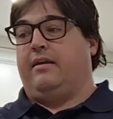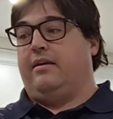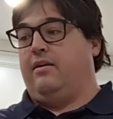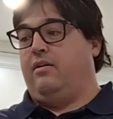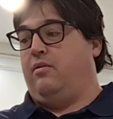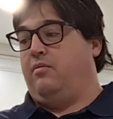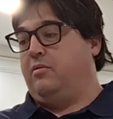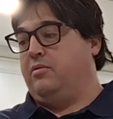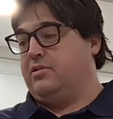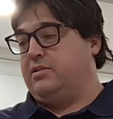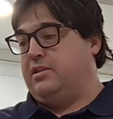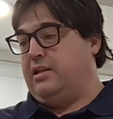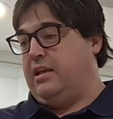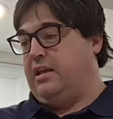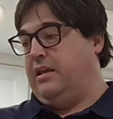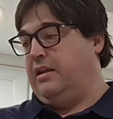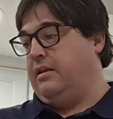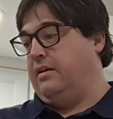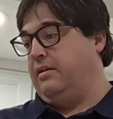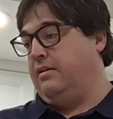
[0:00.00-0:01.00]
can almost
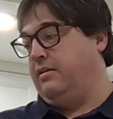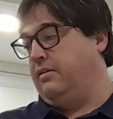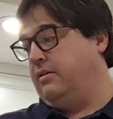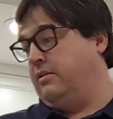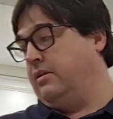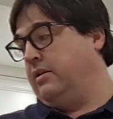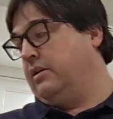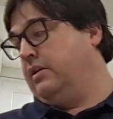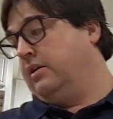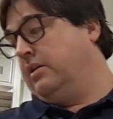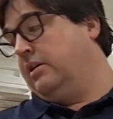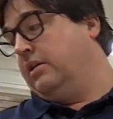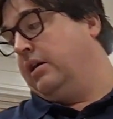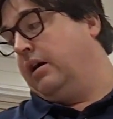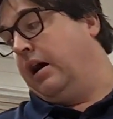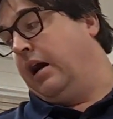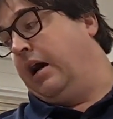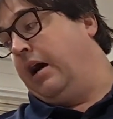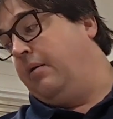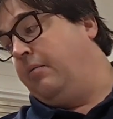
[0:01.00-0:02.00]
eat
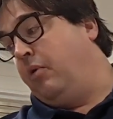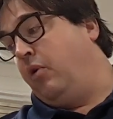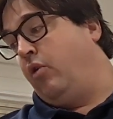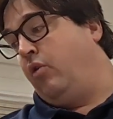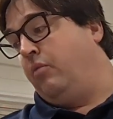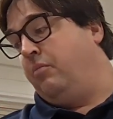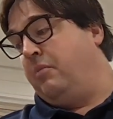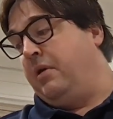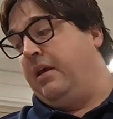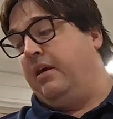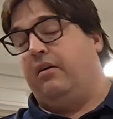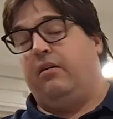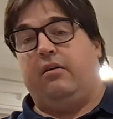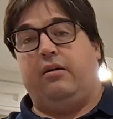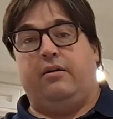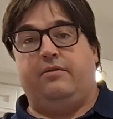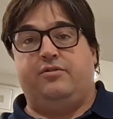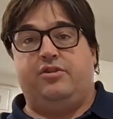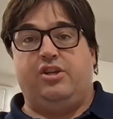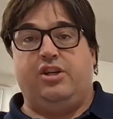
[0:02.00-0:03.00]
a whole
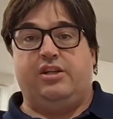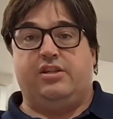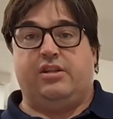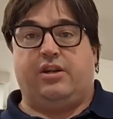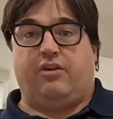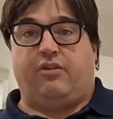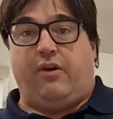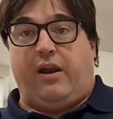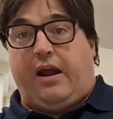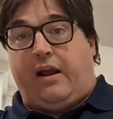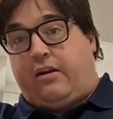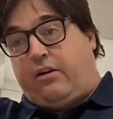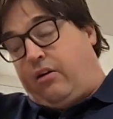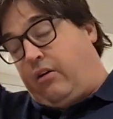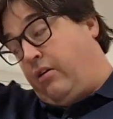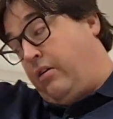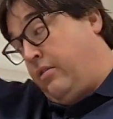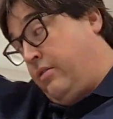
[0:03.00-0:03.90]
meal of cheese and cracker.